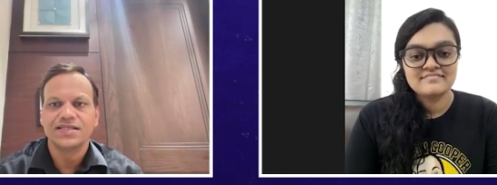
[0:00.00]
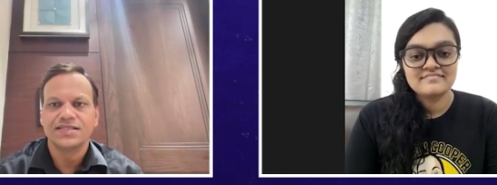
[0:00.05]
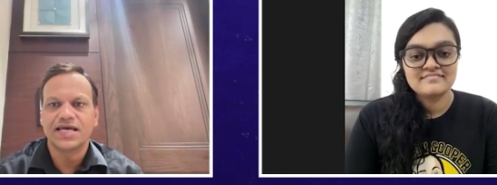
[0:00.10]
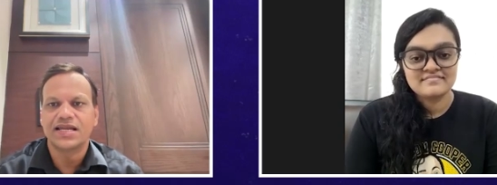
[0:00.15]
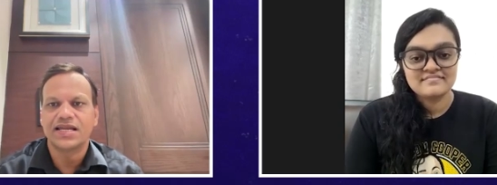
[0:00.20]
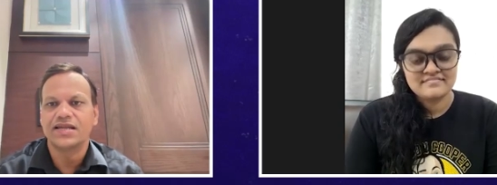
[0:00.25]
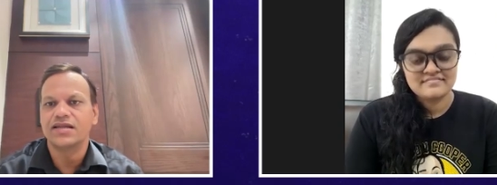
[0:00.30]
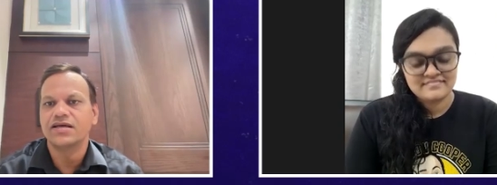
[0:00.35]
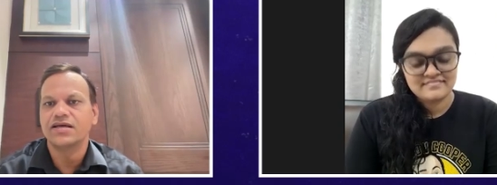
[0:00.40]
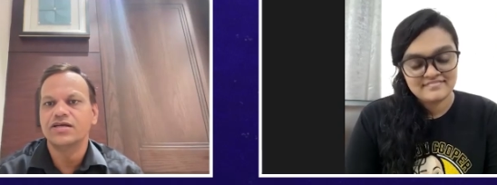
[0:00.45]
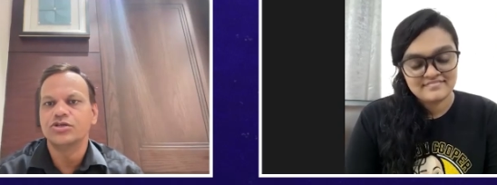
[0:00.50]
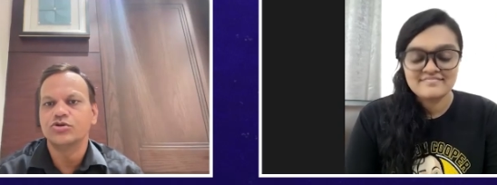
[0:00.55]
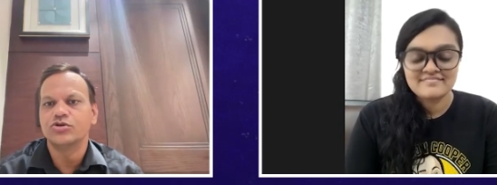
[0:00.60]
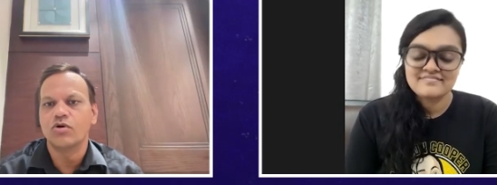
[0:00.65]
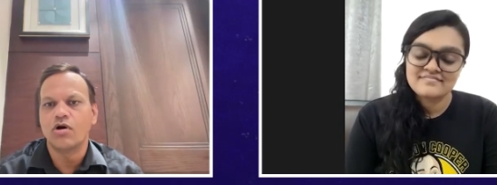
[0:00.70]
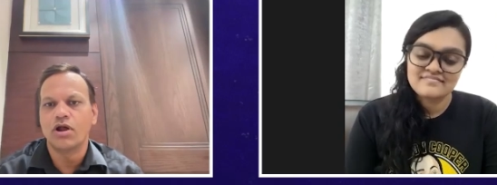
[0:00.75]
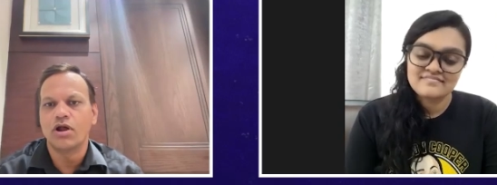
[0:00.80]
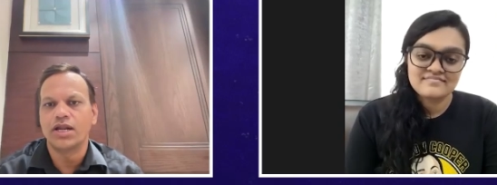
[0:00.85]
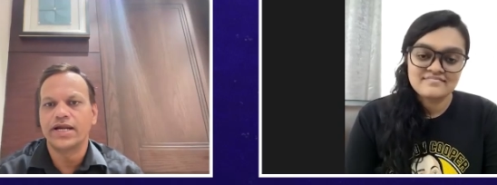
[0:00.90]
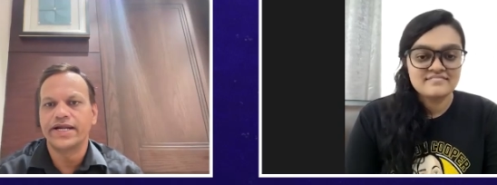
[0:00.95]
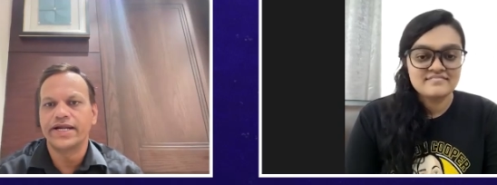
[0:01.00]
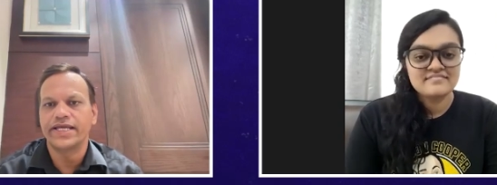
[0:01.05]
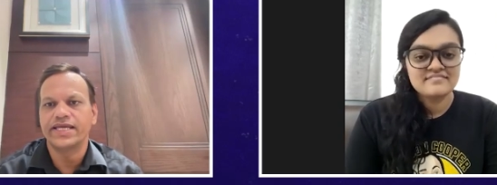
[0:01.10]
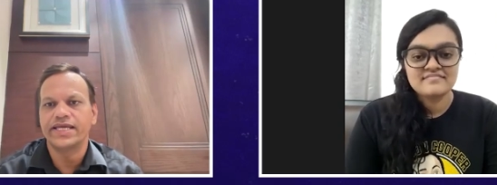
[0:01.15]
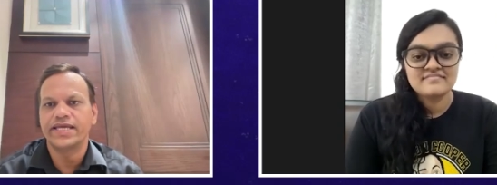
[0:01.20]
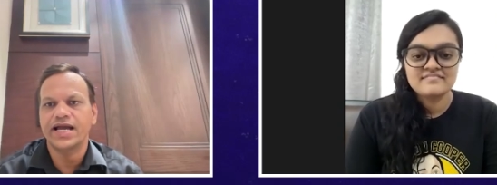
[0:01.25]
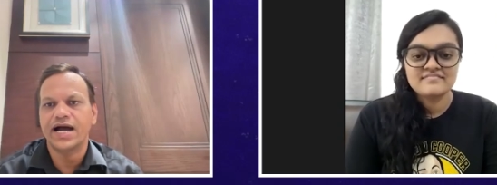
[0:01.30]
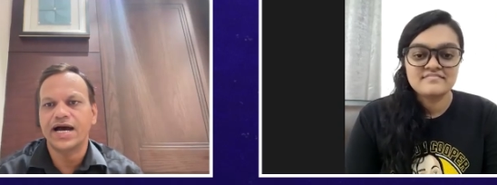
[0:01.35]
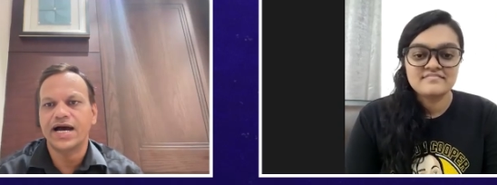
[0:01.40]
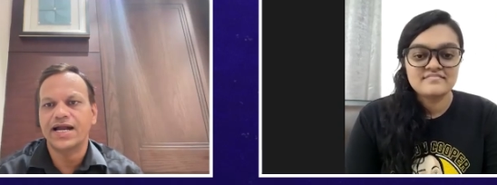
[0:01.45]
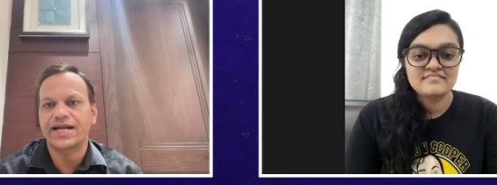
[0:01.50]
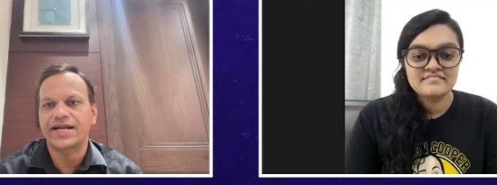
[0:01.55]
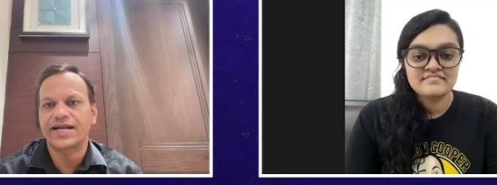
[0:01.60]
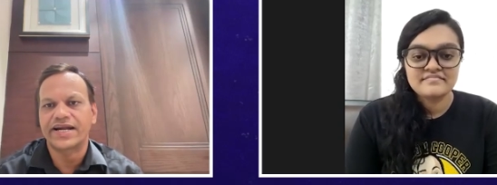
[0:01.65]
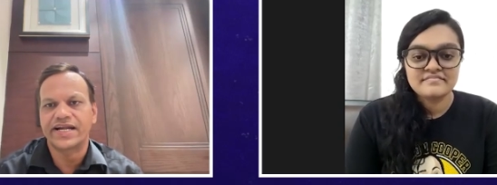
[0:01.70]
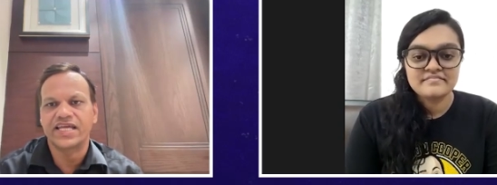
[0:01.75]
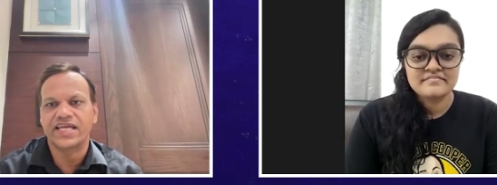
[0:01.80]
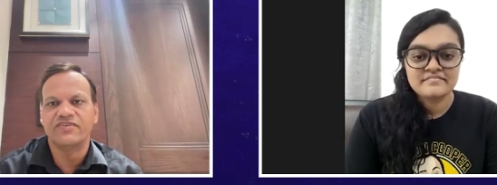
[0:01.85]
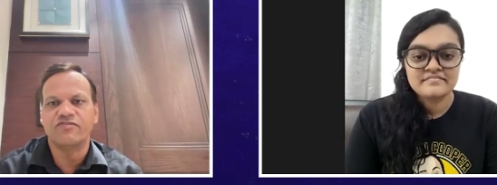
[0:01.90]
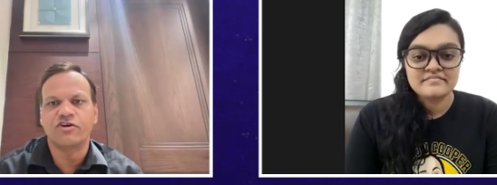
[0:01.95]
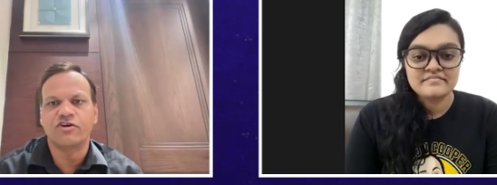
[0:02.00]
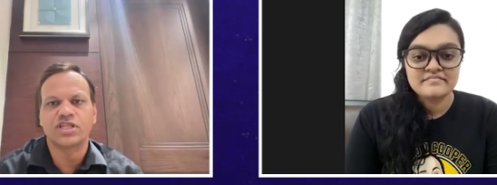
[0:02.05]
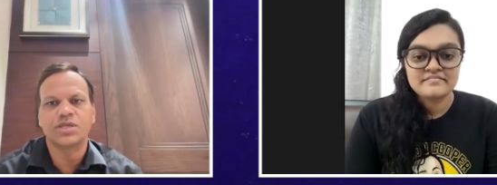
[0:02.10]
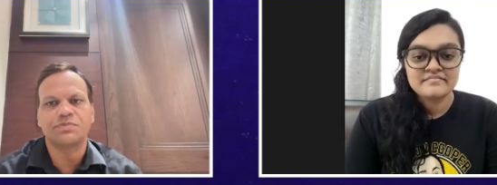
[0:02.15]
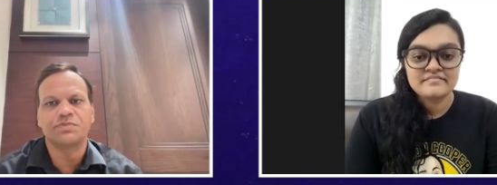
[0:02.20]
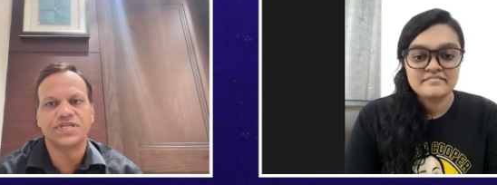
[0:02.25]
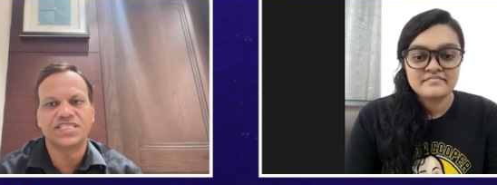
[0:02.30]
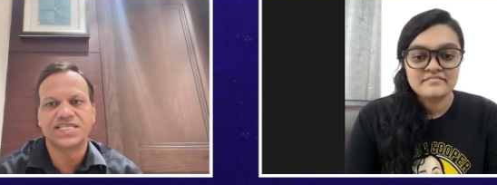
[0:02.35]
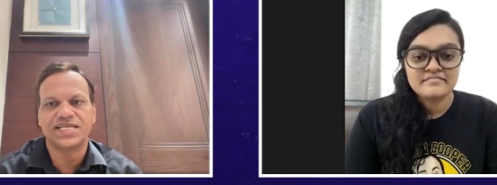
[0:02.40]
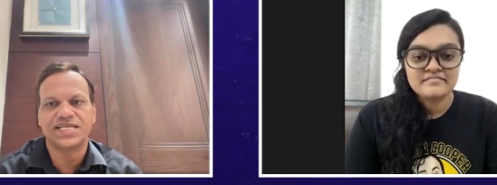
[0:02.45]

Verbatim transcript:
Speaker 1: then uh, you already are ready for the PG